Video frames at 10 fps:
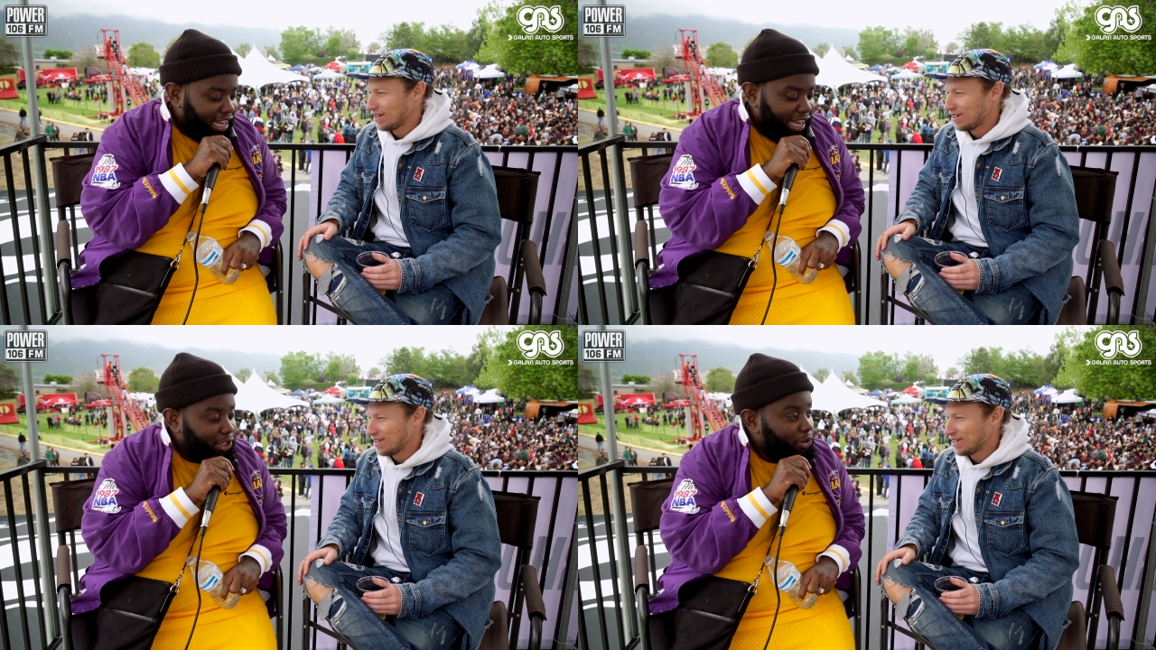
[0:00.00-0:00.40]

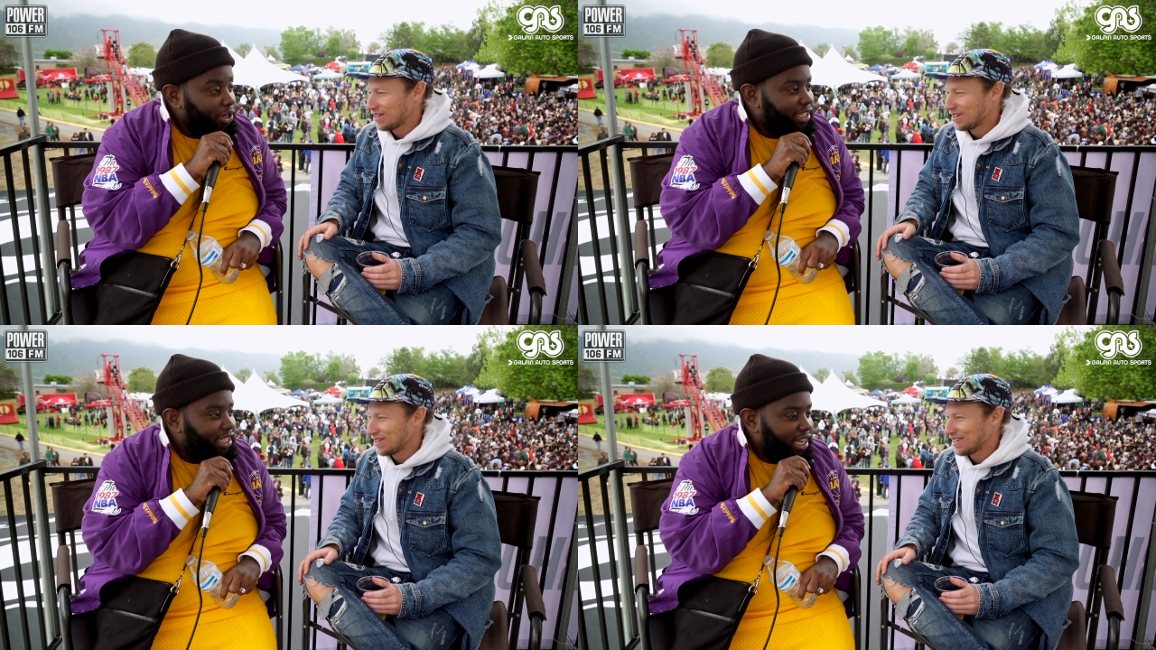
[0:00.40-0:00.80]

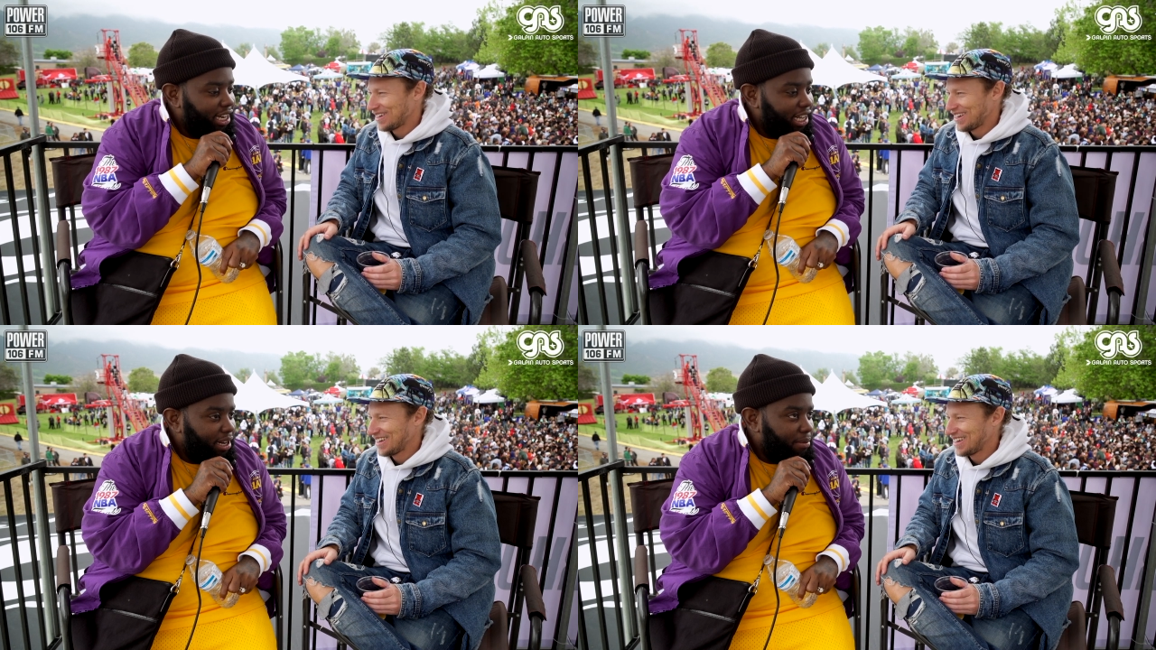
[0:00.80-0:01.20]
Speaker 1: interest in,
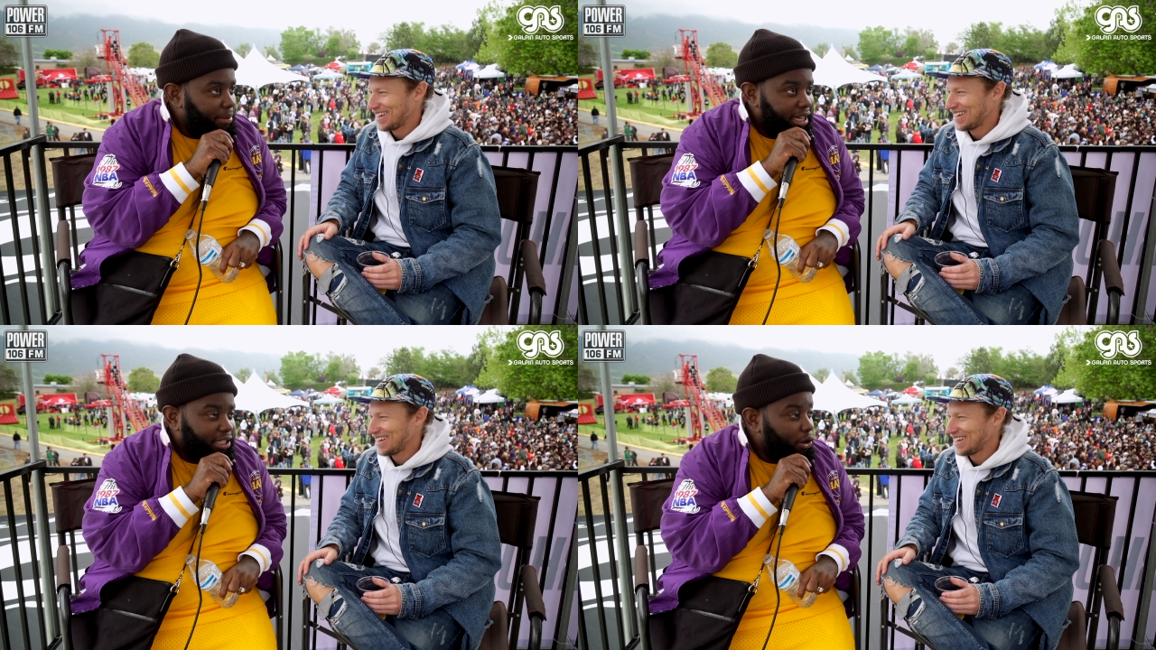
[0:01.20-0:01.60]
in
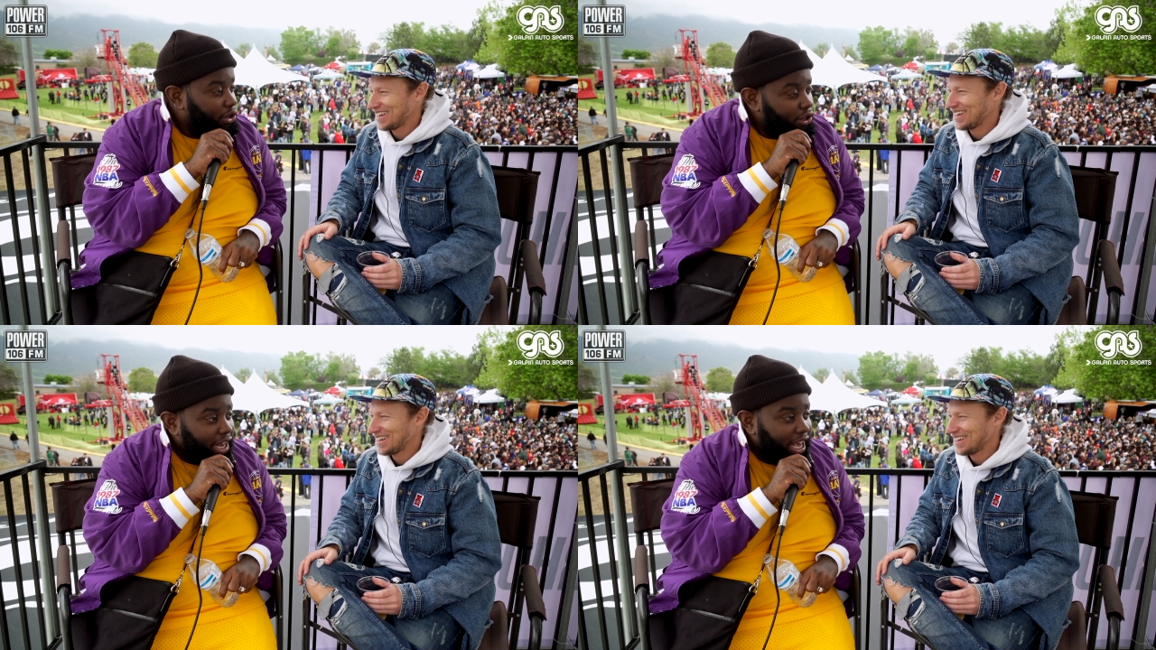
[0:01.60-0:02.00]
me and
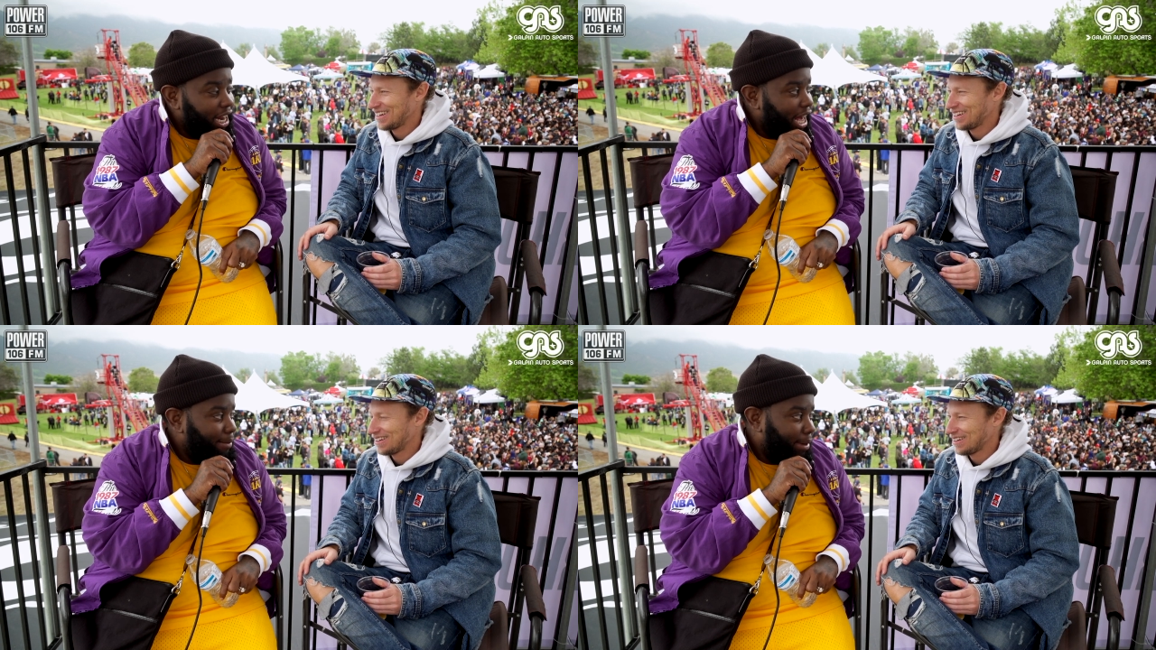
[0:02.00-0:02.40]
Tokyo to
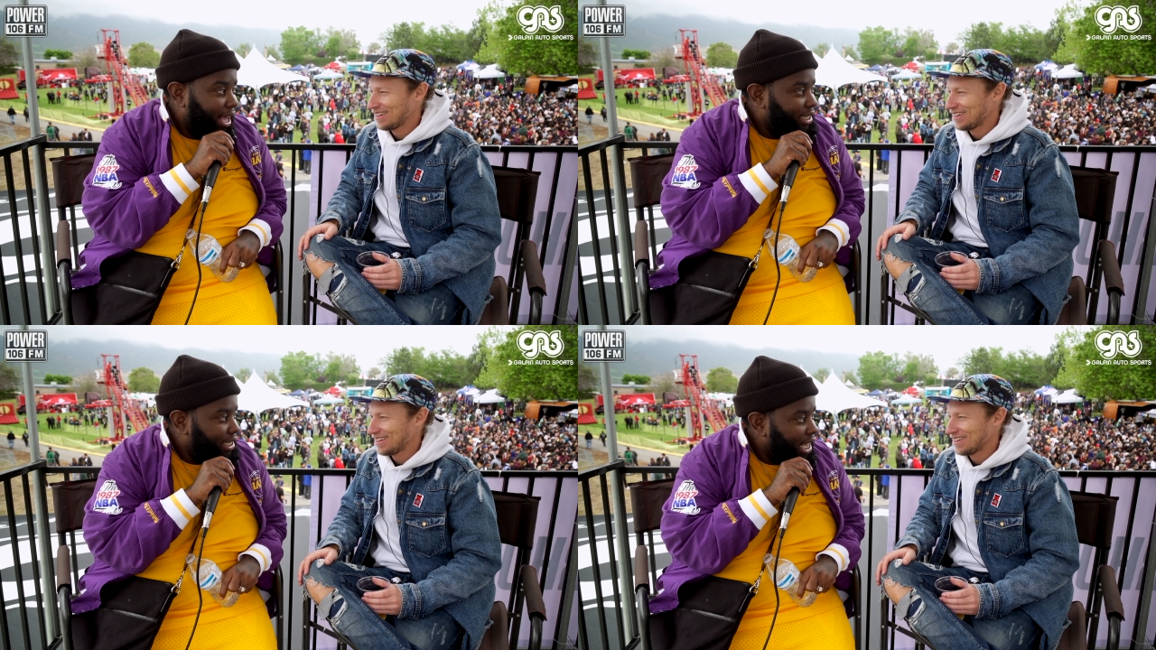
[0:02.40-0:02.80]
headline the
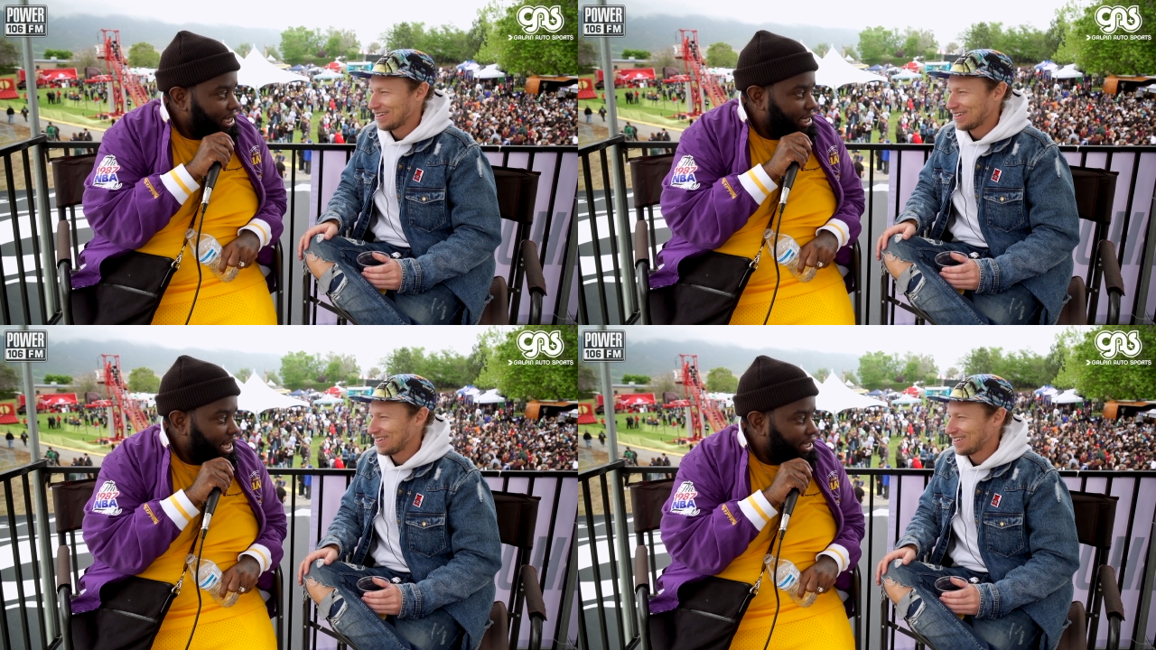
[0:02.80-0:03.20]
main
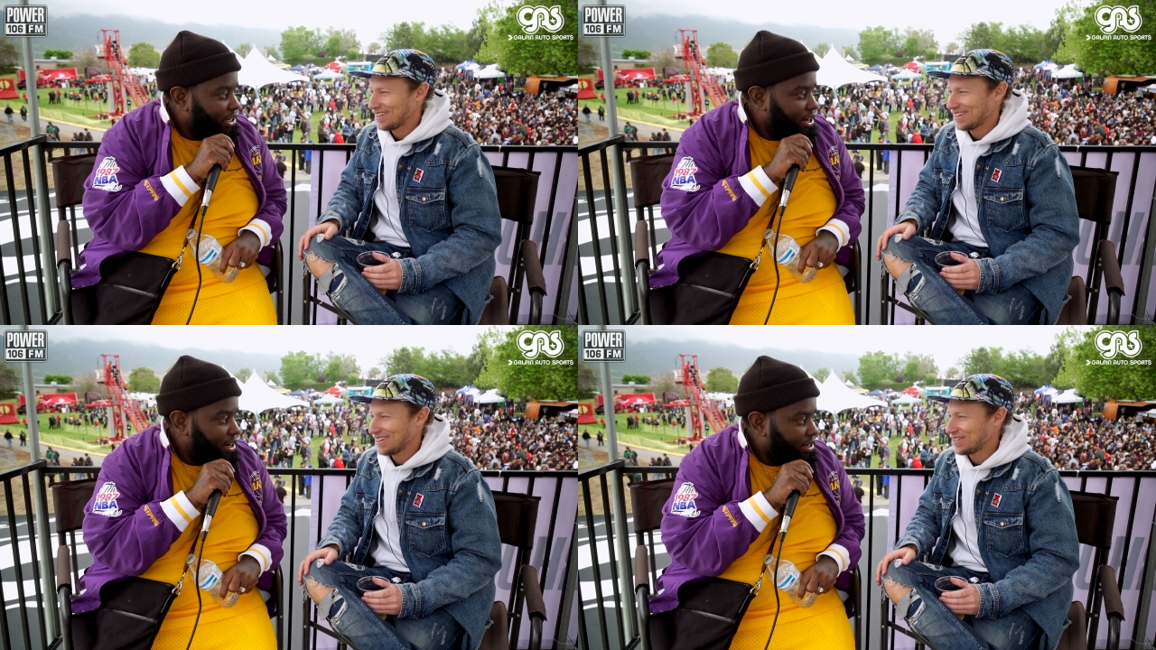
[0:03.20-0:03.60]
stage next
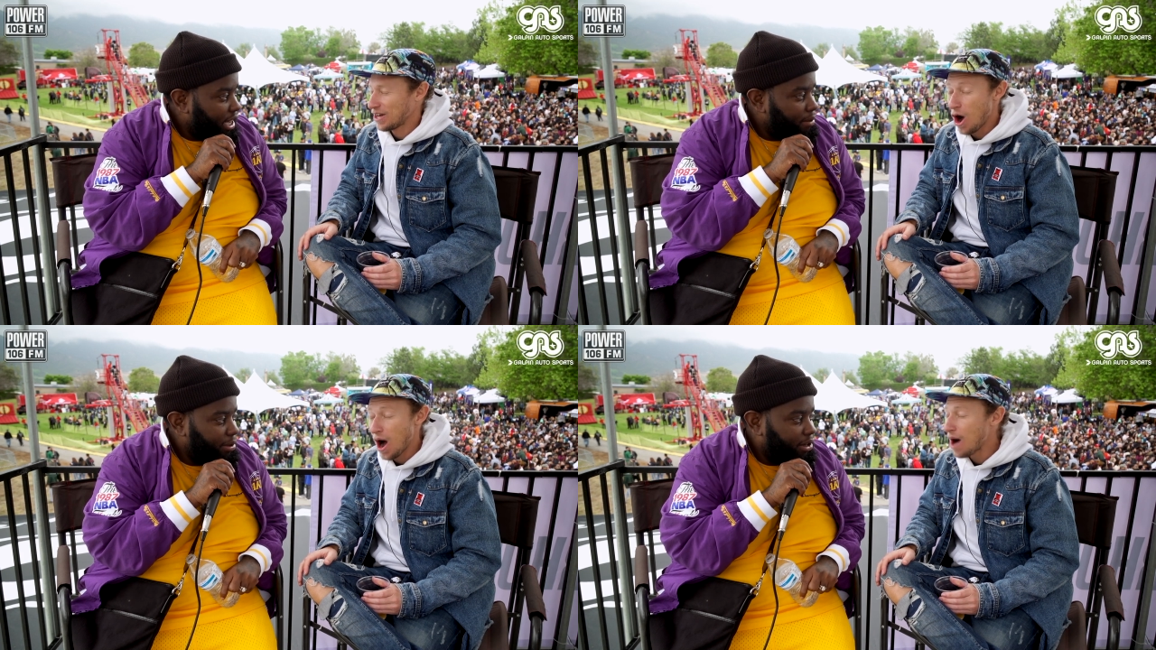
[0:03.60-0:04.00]
year.
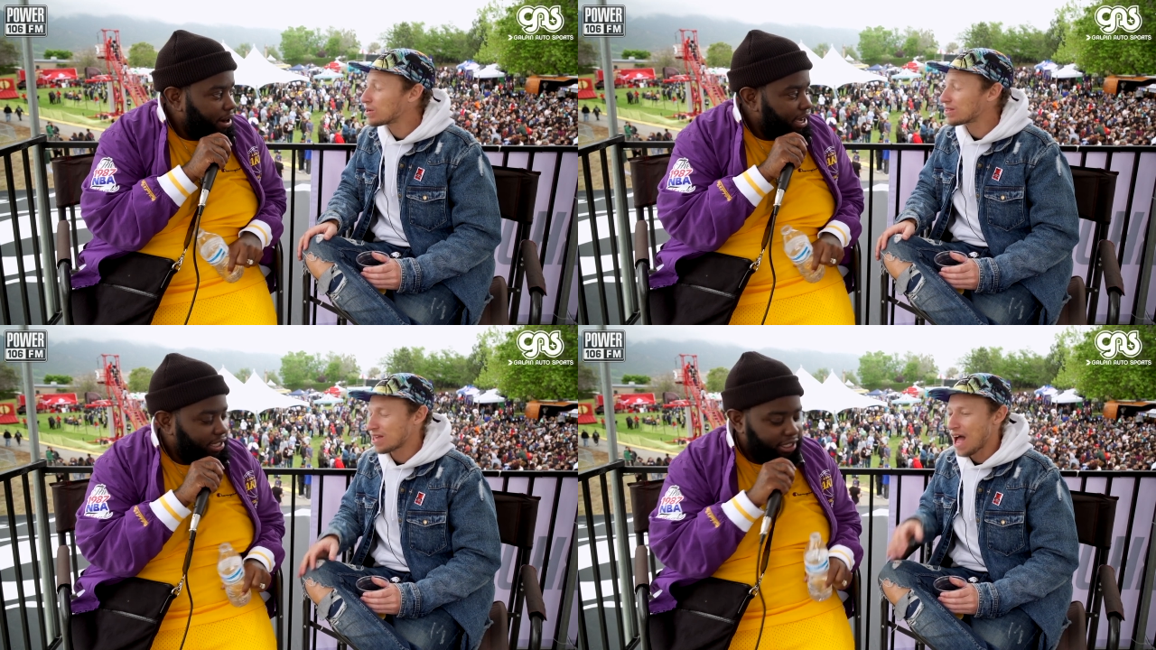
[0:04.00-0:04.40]
Yo, I
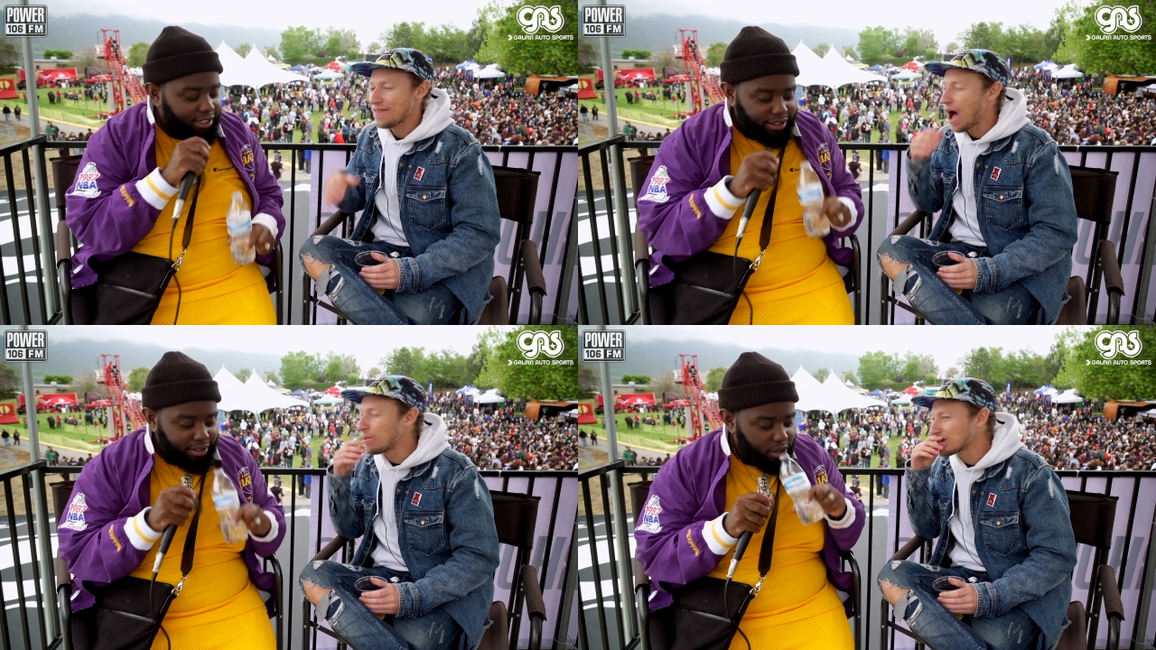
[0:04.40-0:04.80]
would, crazy. and
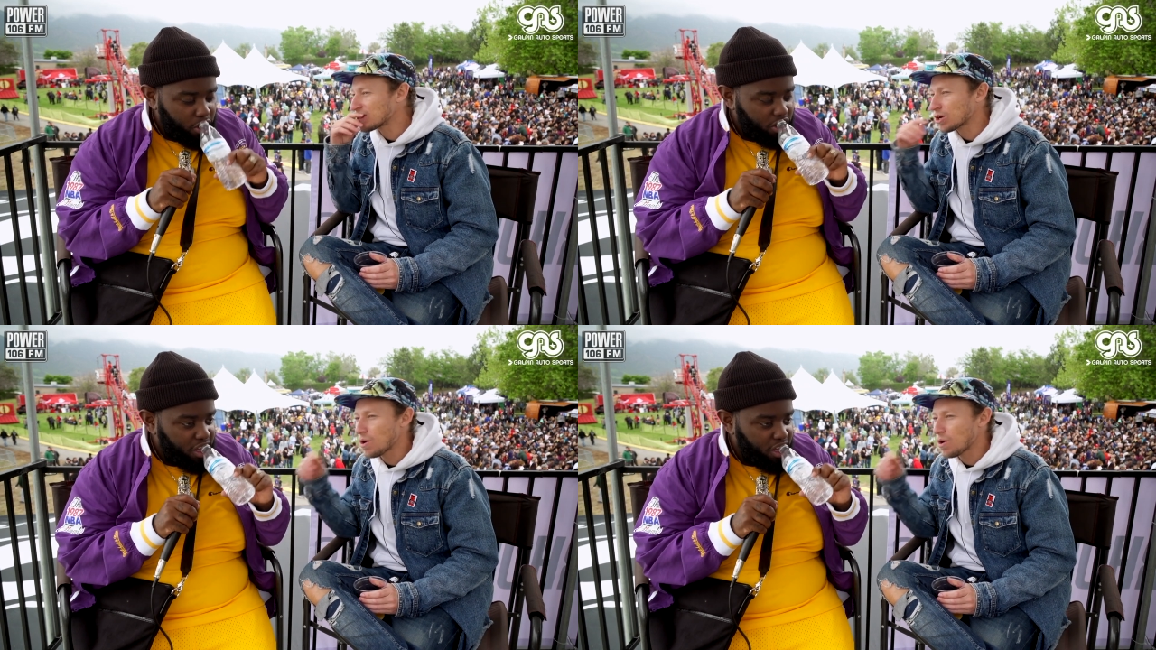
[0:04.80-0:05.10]
that was the